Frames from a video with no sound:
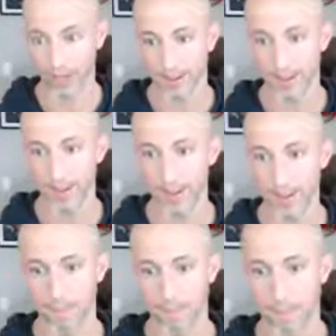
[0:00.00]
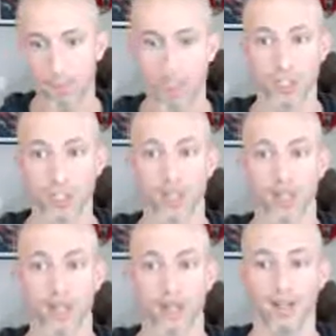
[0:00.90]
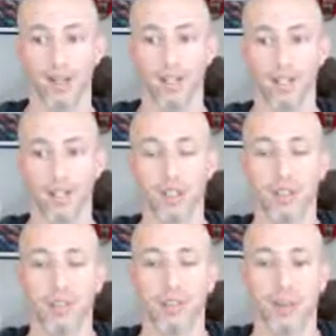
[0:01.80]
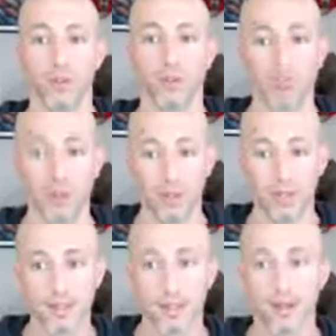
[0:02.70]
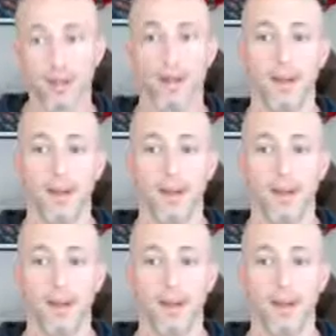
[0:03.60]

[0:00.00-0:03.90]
I appreciate it. I'd love to hear some of your own stories,